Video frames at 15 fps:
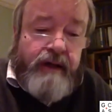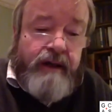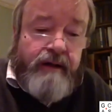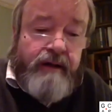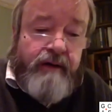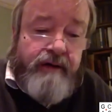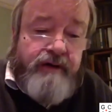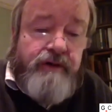that
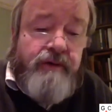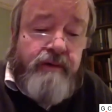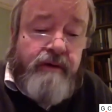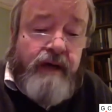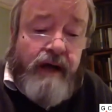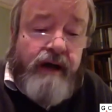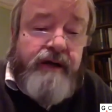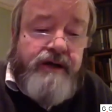there are two
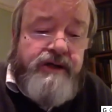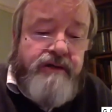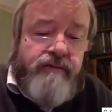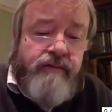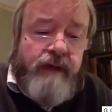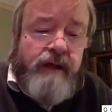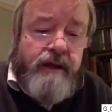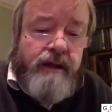kinds
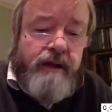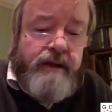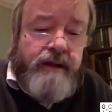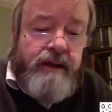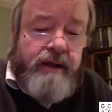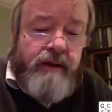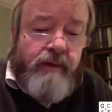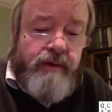of world,
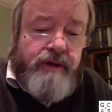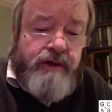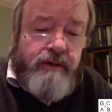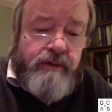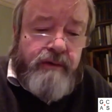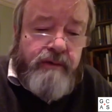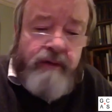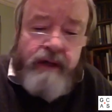or
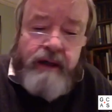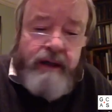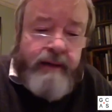two